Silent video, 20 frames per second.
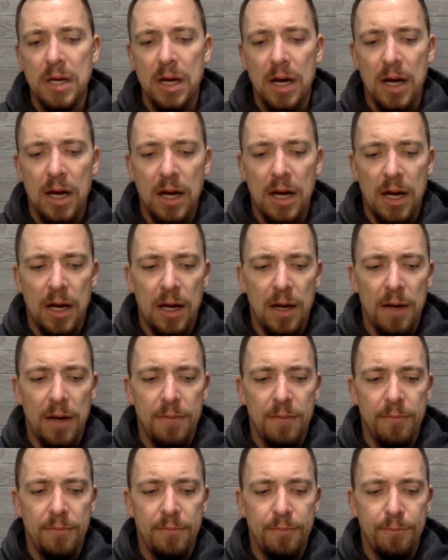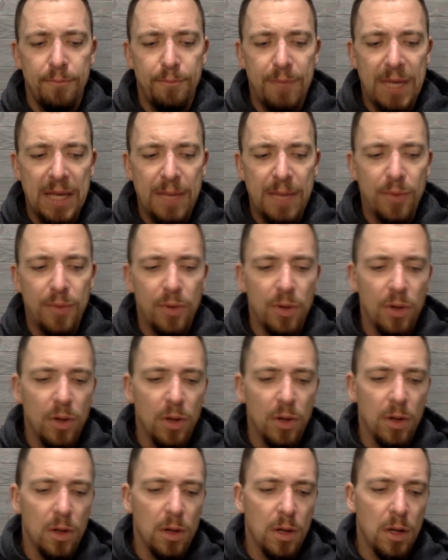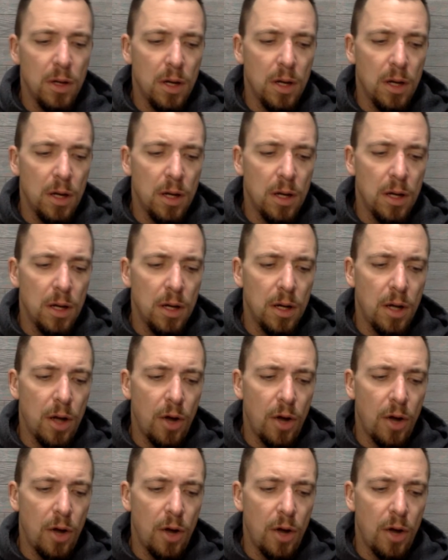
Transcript: Um, people uh,